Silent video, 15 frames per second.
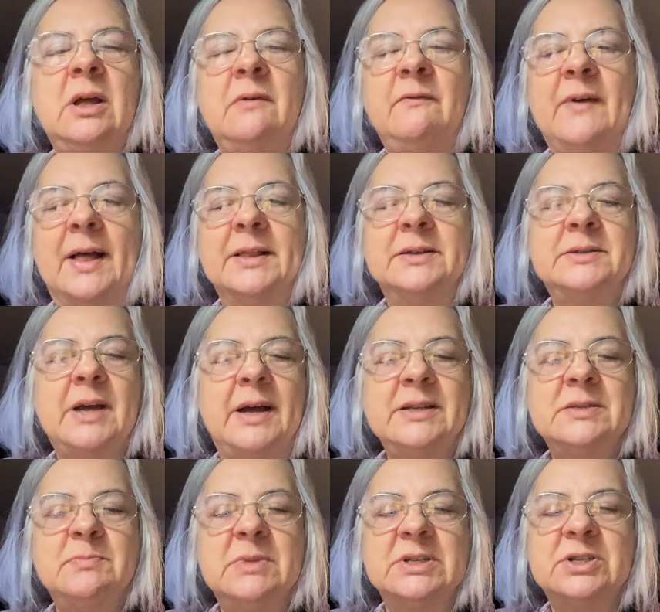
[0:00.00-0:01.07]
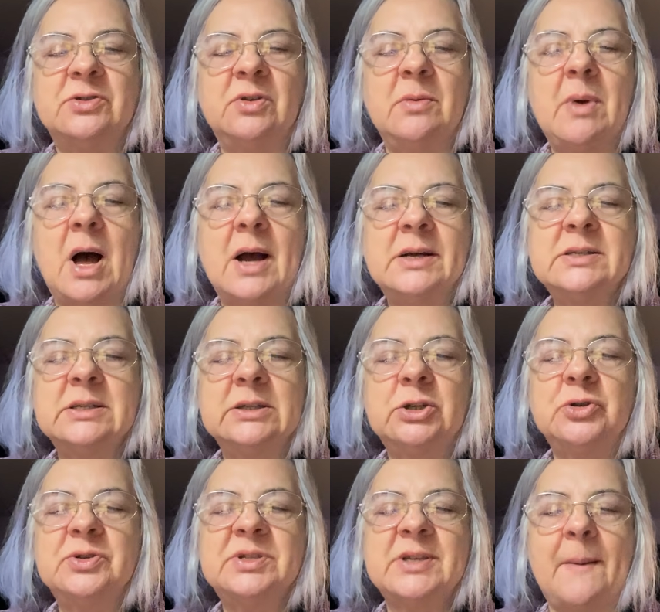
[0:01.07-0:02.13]
Valentine's mystery box, a little
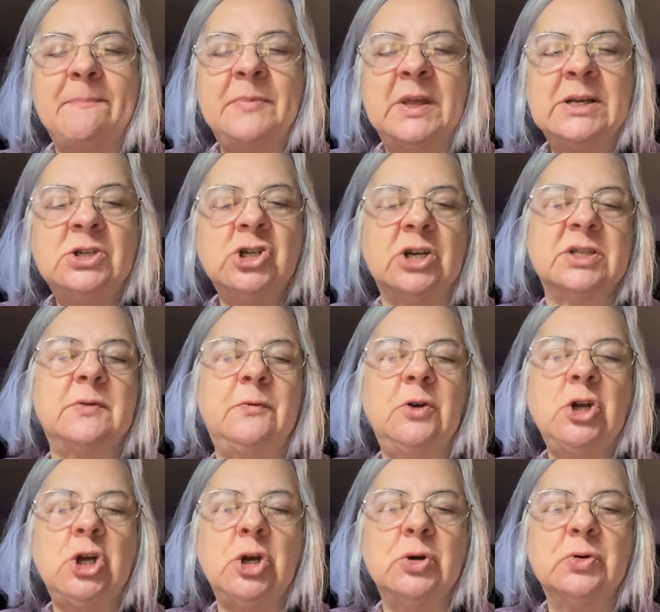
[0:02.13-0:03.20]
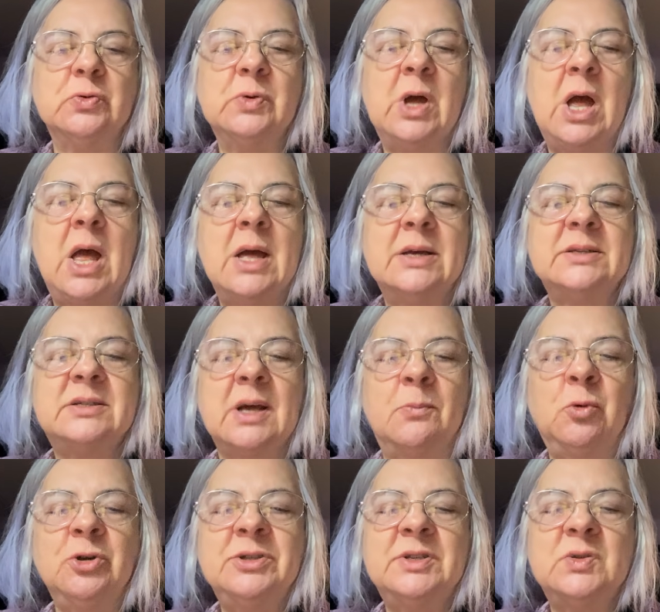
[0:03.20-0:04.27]
something just for you.
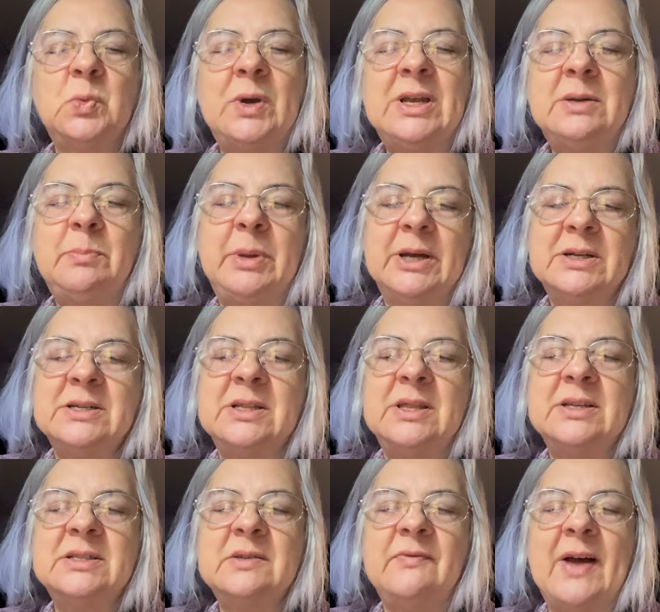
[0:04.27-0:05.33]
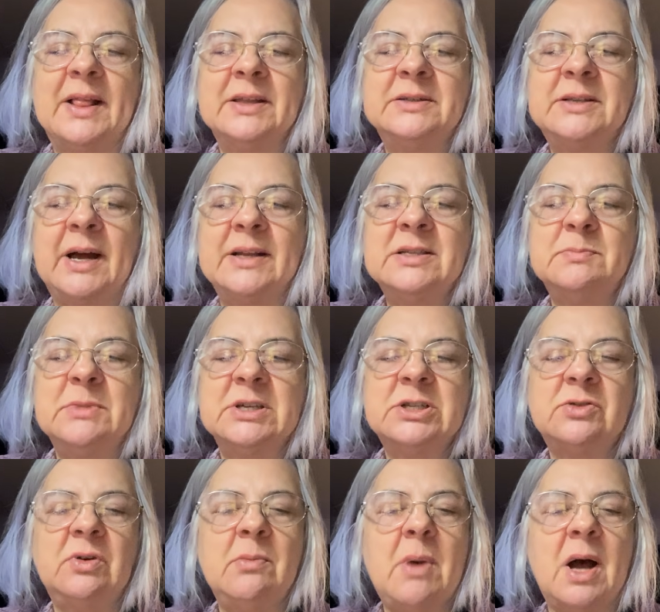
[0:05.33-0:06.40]
Someone sweet picked this Valentine's
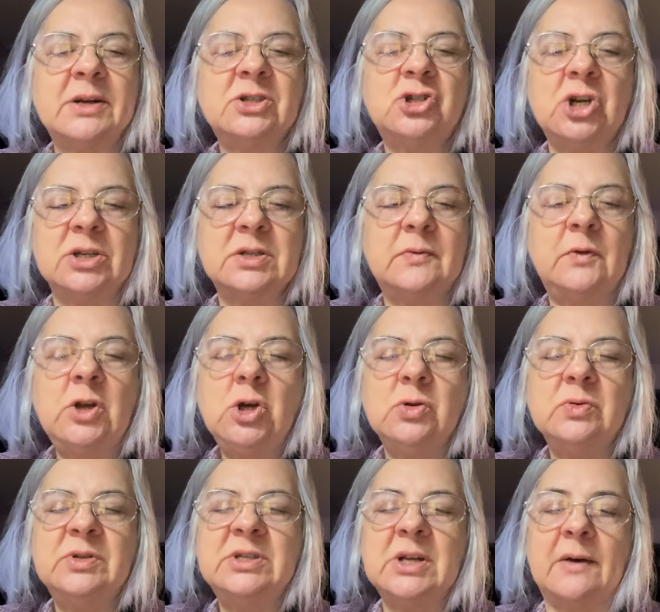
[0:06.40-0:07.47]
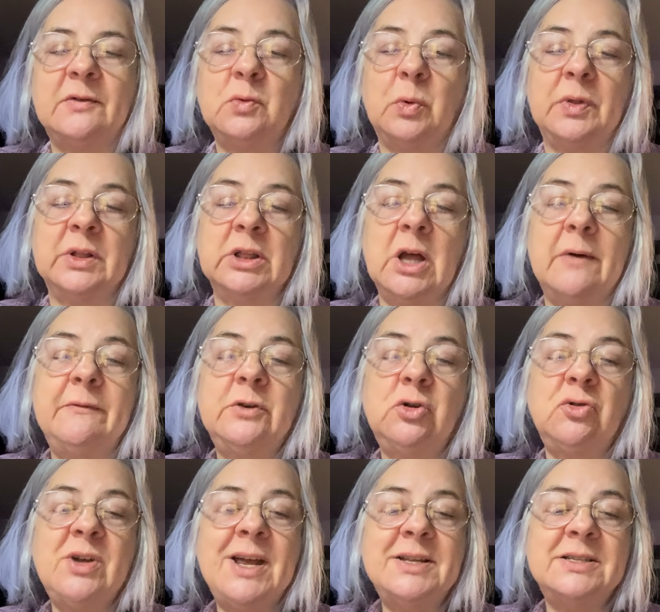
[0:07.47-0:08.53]
mystery box just for you, stuffed with love,
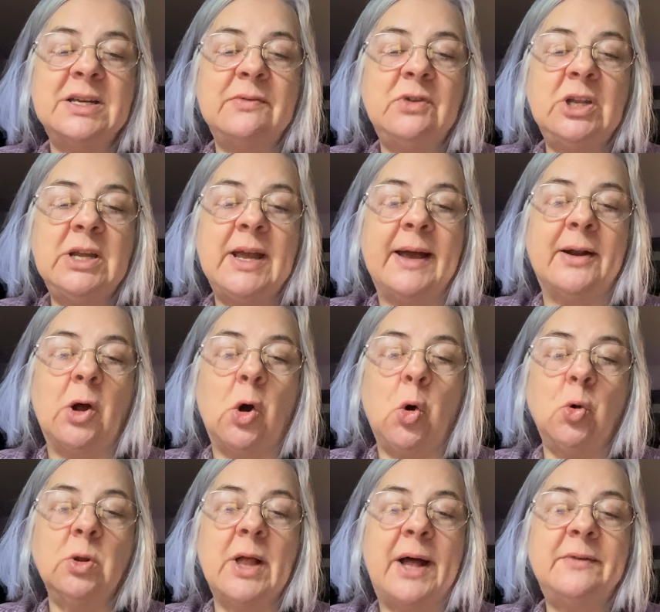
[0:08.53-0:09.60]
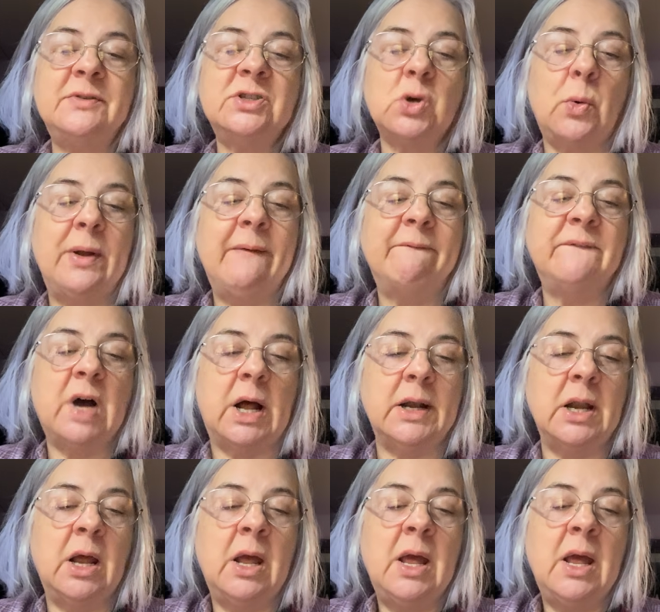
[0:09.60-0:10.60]
creativity, and a whole lot of sewing fun.